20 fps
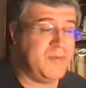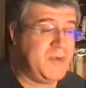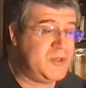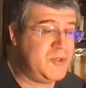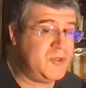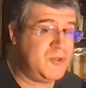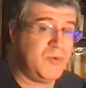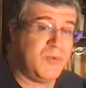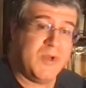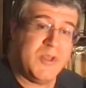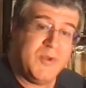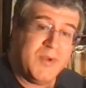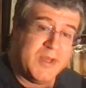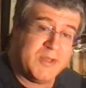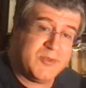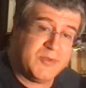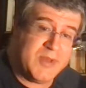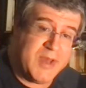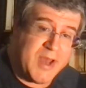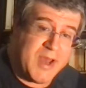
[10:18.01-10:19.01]
me to do when you get
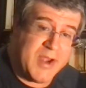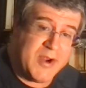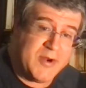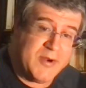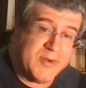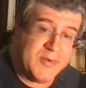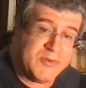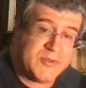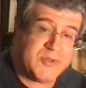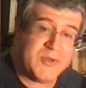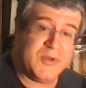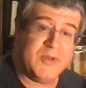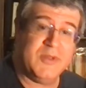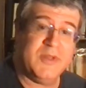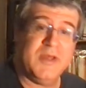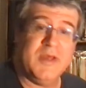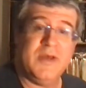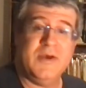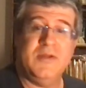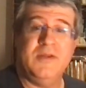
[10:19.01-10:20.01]
to the higher notes on
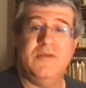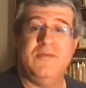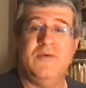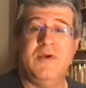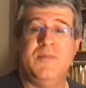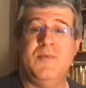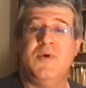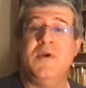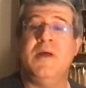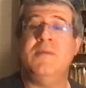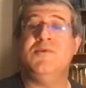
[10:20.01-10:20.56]
the fretboard.